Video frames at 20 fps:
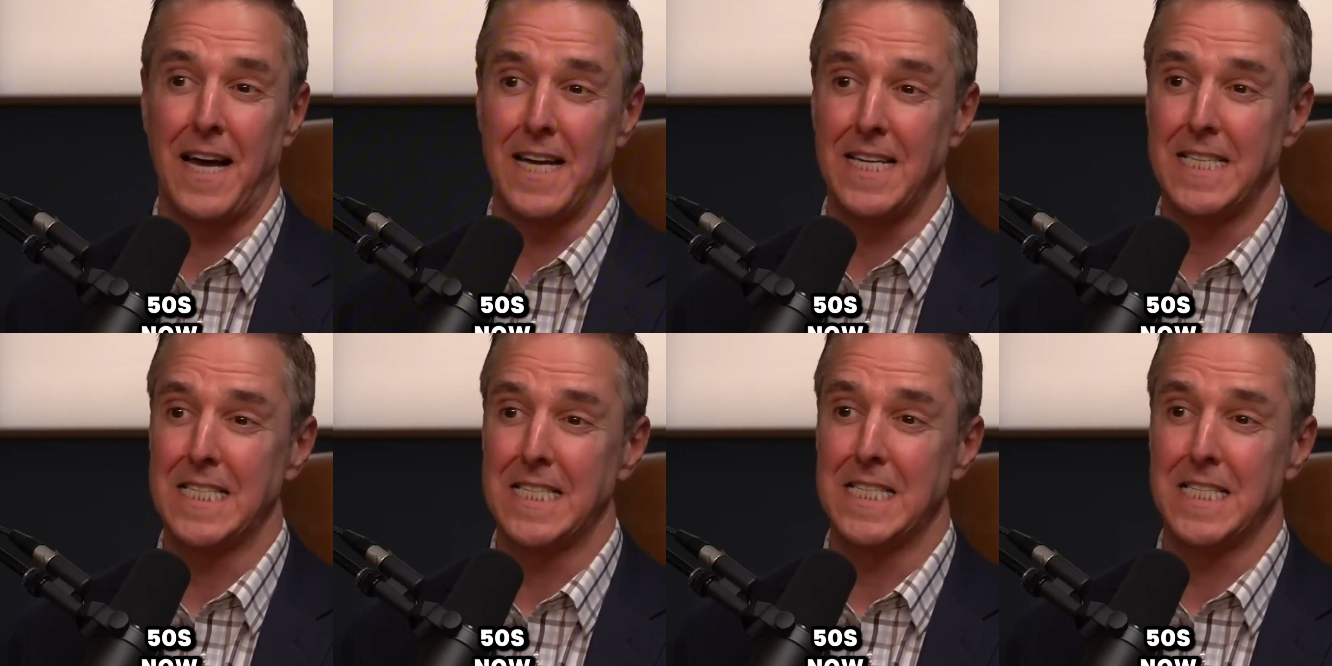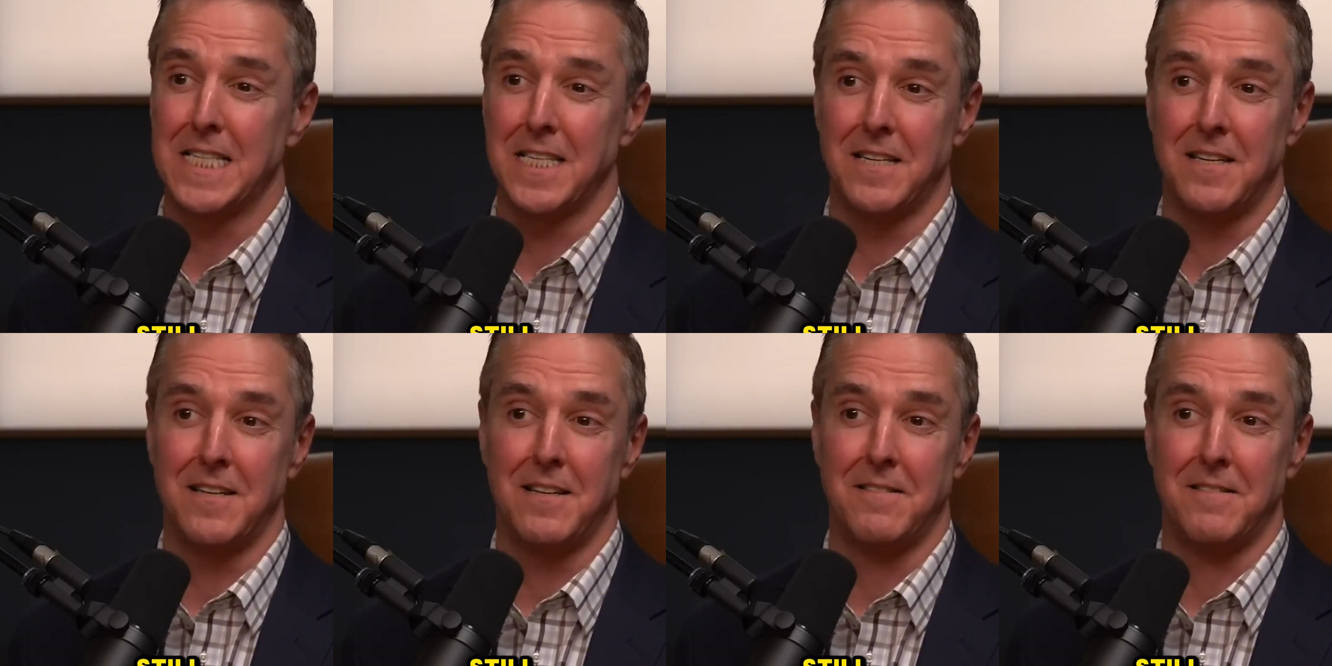I
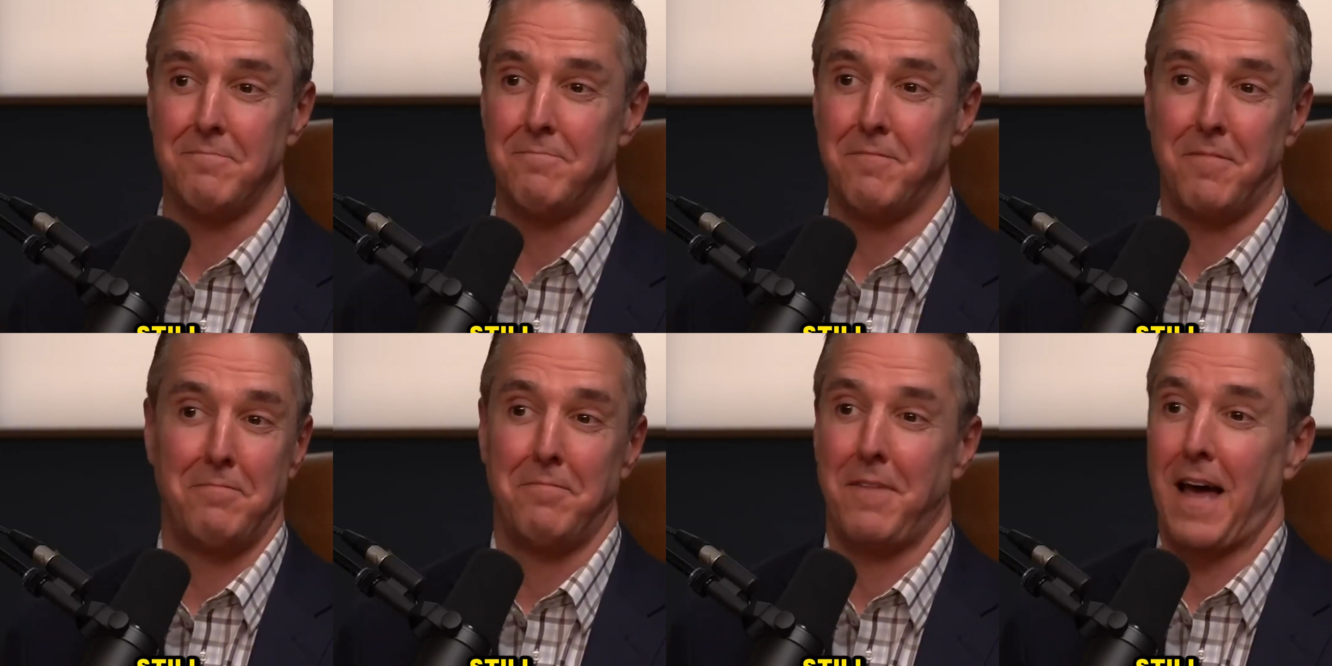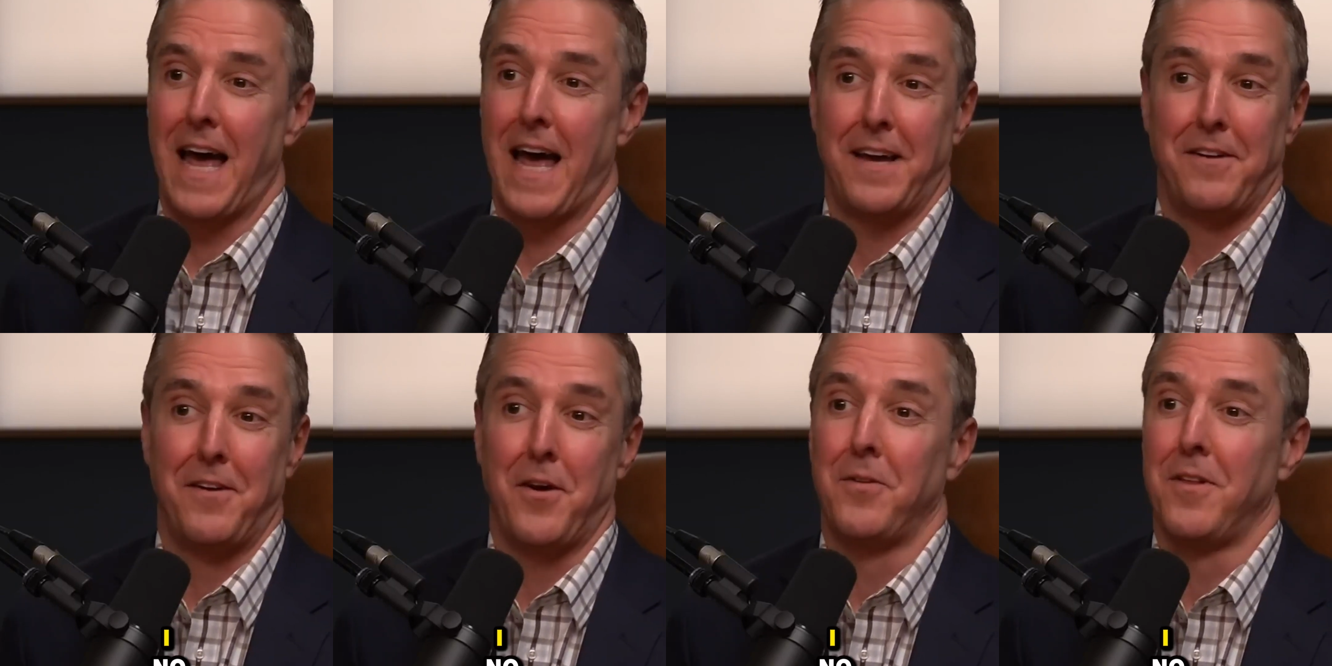still,
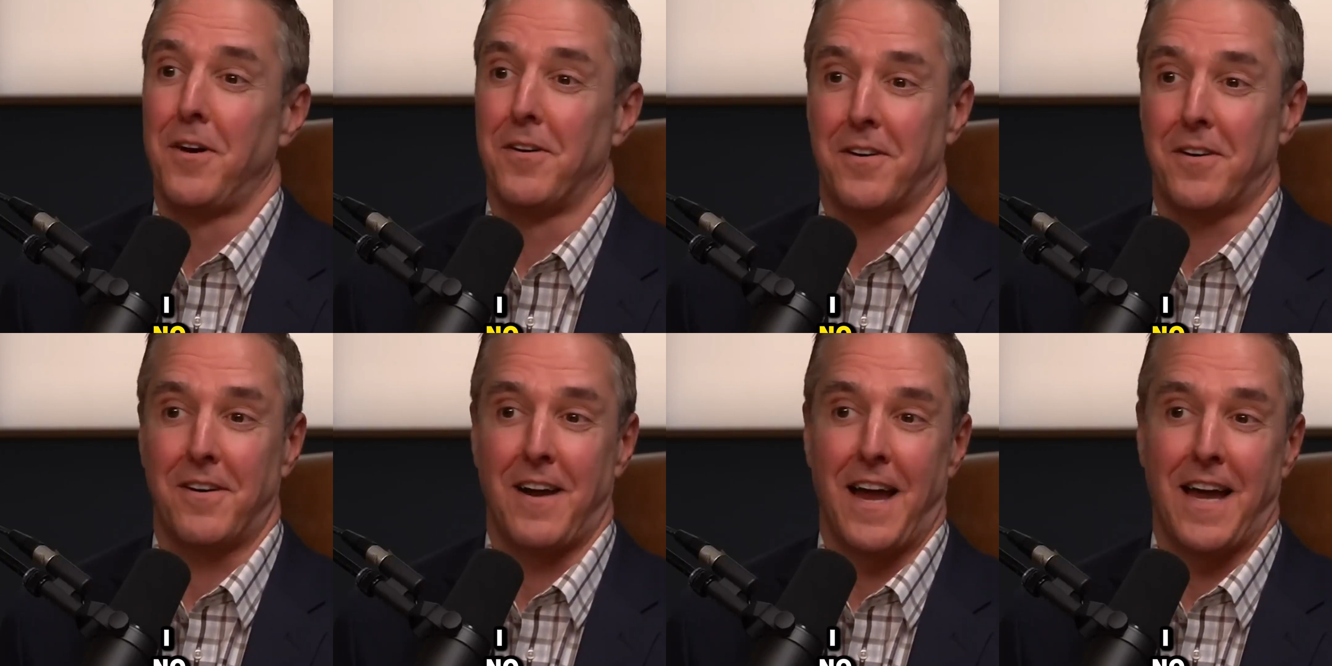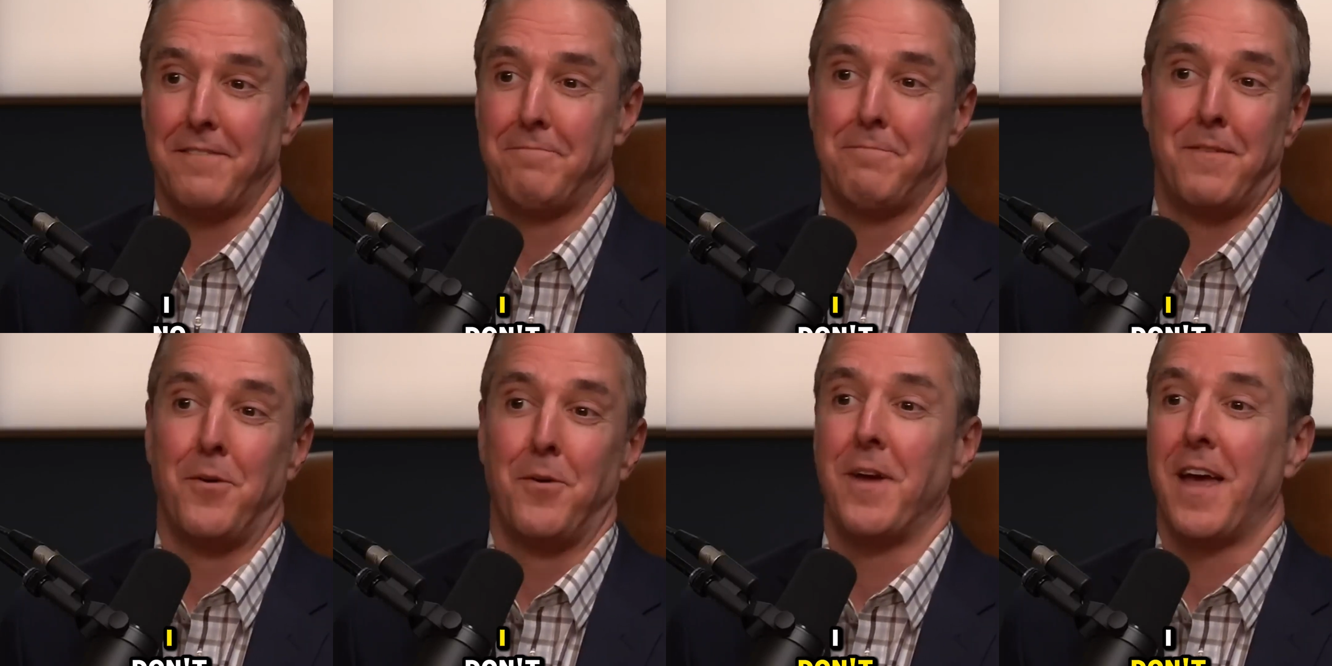I no longer, I
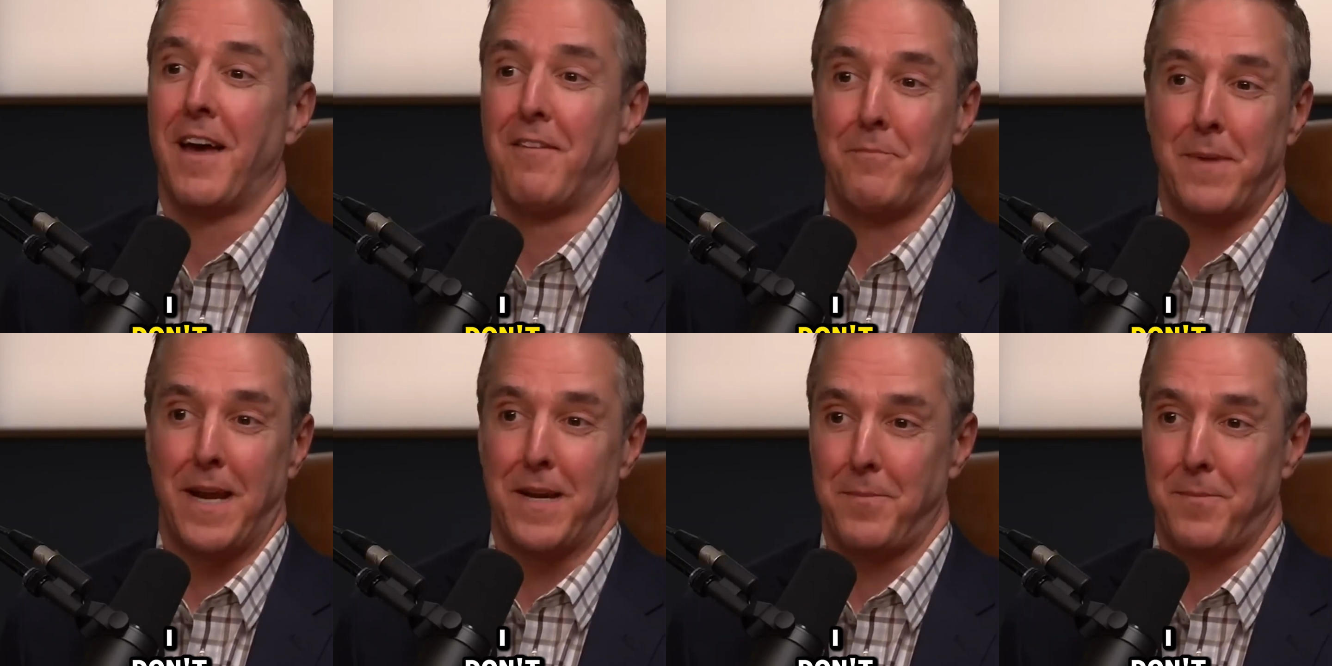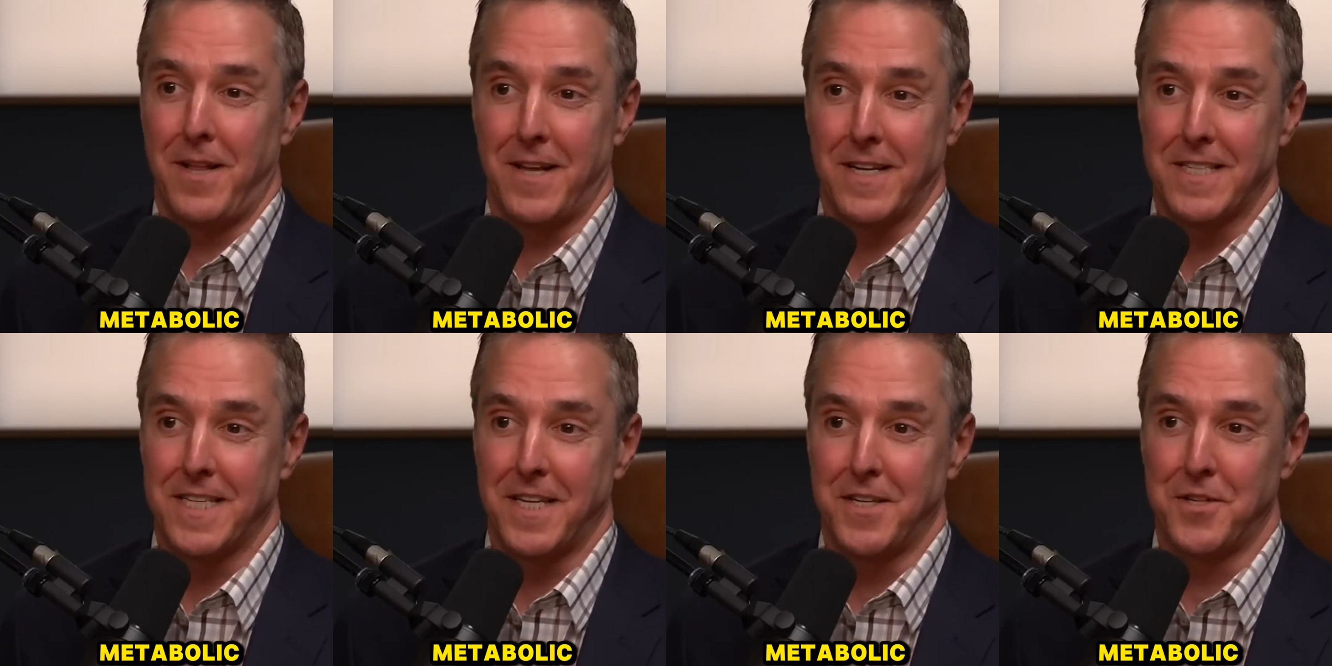don't have metabolic